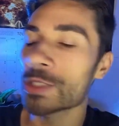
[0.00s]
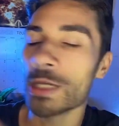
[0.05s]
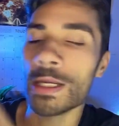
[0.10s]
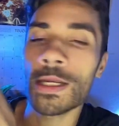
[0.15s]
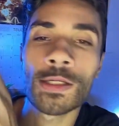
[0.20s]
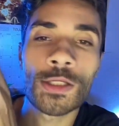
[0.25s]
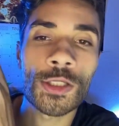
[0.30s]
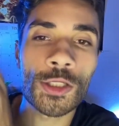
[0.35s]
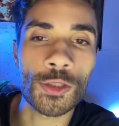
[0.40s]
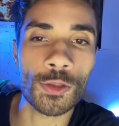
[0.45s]
say
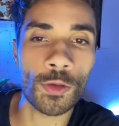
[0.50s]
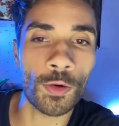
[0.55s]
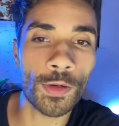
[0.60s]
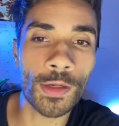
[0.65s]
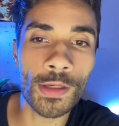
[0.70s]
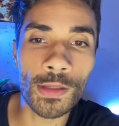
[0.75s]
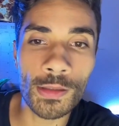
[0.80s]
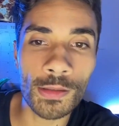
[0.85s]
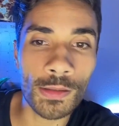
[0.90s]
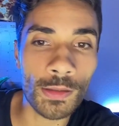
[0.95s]
it
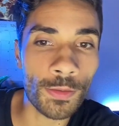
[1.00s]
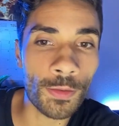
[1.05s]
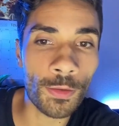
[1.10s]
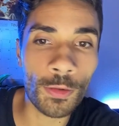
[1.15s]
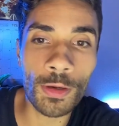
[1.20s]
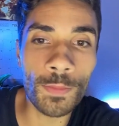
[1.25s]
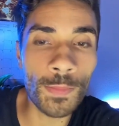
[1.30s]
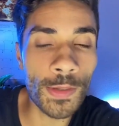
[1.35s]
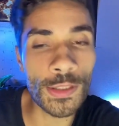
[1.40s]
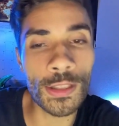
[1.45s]
started, there
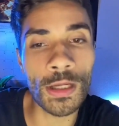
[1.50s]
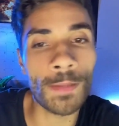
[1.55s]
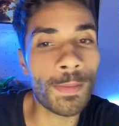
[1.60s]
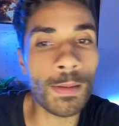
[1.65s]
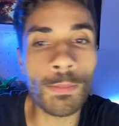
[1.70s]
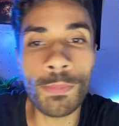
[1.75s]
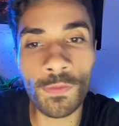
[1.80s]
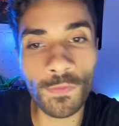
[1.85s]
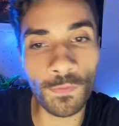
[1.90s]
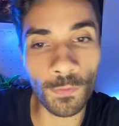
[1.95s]
could be
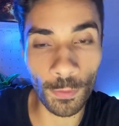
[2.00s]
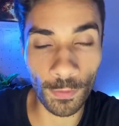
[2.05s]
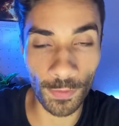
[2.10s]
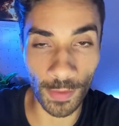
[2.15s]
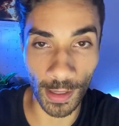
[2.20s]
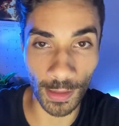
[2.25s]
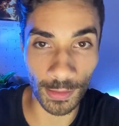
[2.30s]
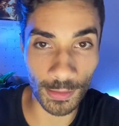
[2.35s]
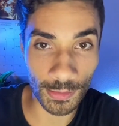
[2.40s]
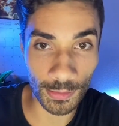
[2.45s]
something before
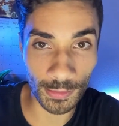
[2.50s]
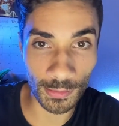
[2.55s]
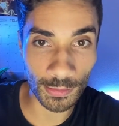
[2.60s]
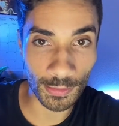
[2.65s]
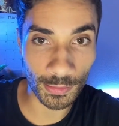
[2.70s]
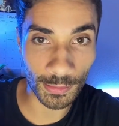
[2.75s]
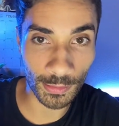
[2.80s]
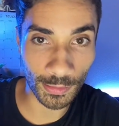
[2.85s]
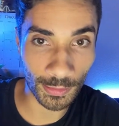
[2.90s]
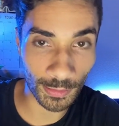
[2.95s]
that.
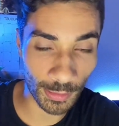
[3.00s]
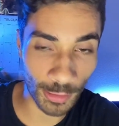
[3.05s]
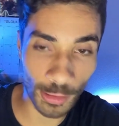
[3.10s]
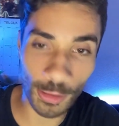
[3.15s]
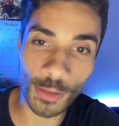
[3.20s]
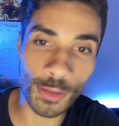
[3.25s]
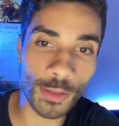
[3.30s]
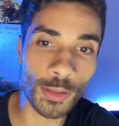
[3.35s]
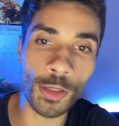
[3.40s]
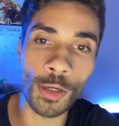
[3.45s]

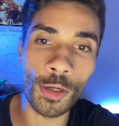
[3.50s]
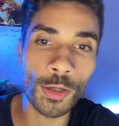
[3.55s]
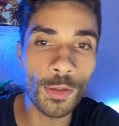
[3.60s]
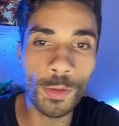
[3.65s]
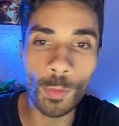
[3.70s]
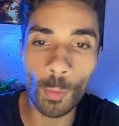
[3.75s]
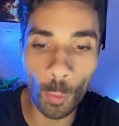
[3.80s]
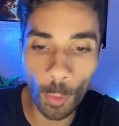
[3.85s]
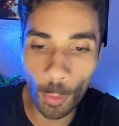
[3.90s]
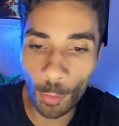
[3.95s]

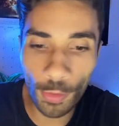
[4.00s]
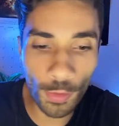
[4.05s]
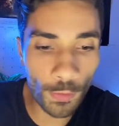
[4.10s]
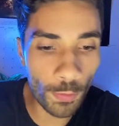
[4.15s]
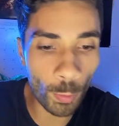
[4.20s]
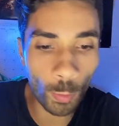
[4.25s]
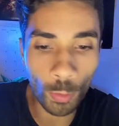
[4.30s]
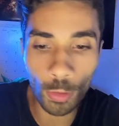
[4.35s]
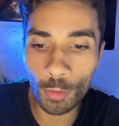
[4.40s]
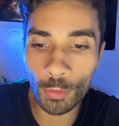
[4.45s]

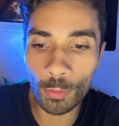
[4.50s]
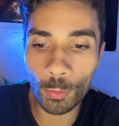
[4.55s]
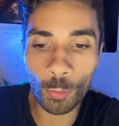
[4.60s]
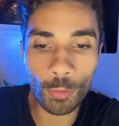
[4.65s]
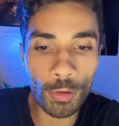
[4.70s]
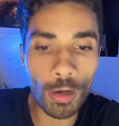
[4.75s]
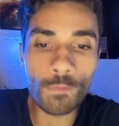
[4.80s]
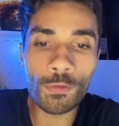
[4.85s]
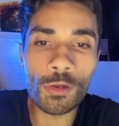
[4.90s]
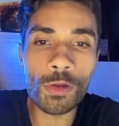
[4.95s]

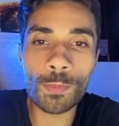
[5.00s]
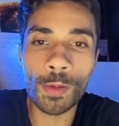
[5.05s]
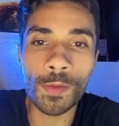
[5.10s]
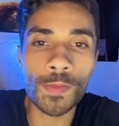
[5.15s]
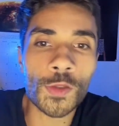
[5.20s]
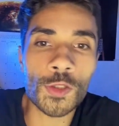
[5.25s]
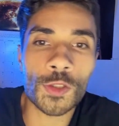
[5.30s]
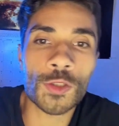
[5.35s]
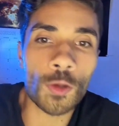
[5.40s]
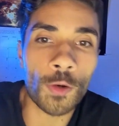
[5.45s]
Wherever you
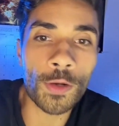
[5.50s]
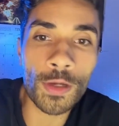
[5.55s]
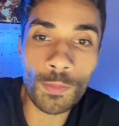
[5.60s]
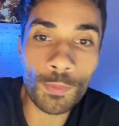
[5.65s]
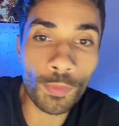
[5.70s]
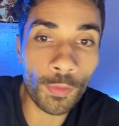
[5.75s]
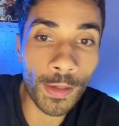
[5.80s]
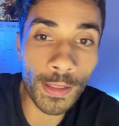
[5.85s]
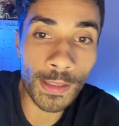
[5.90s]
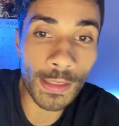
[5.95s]
put the
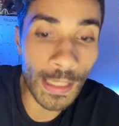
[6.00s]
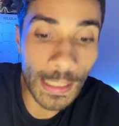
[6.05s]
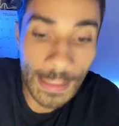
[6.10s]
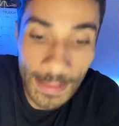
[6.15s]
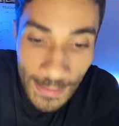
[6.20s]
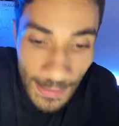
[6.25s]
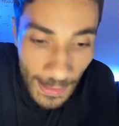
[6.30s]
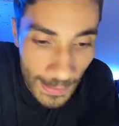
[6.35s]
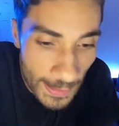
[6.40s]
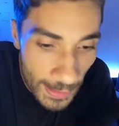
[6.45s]
starting point,
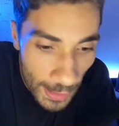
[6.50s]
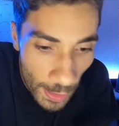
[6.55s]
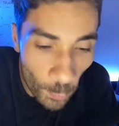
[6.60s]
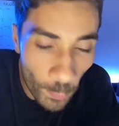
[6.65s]
it's